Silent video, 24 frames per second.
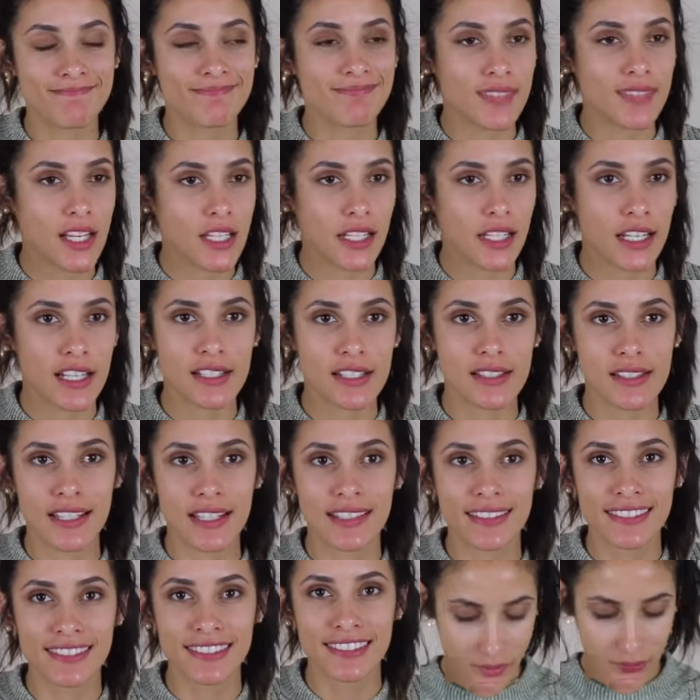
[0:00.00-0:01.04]
Not nice.
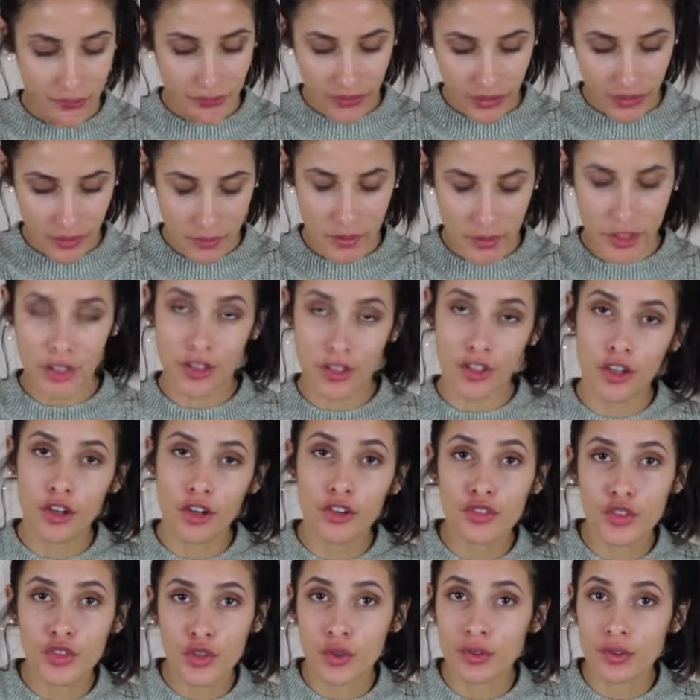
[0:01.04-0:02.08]
I'm gonna
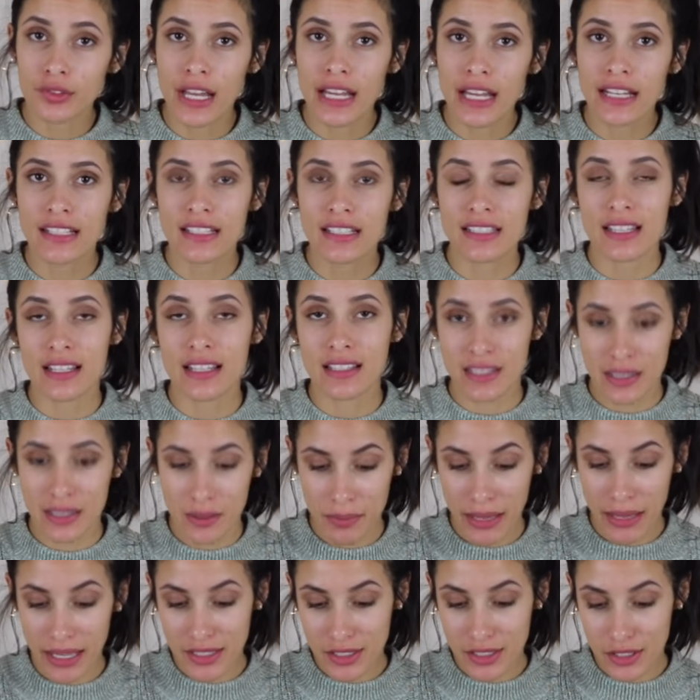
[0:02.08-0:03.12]
go for a red because that's the
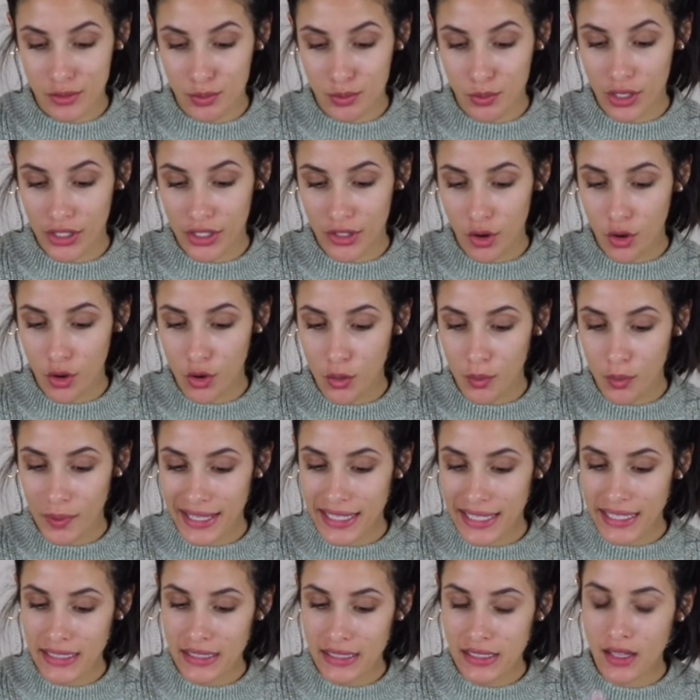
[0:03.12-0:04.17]
best one
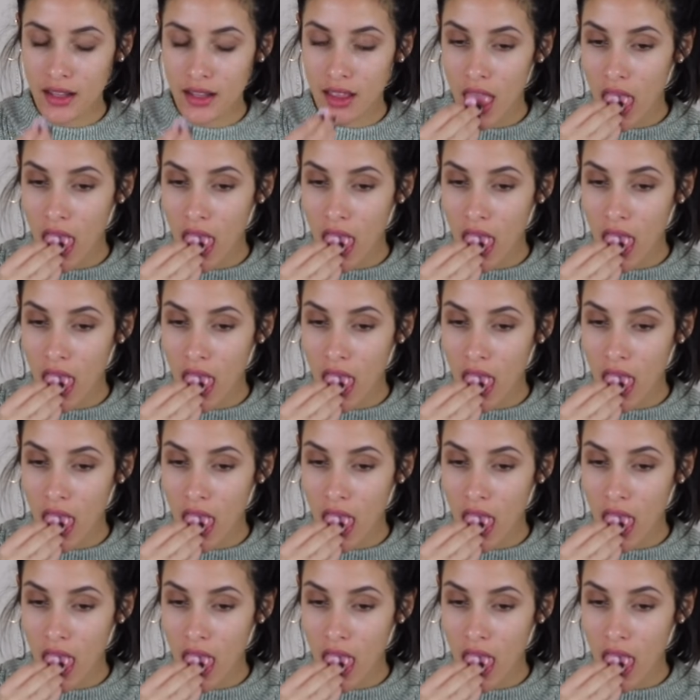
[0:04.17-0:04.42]
always.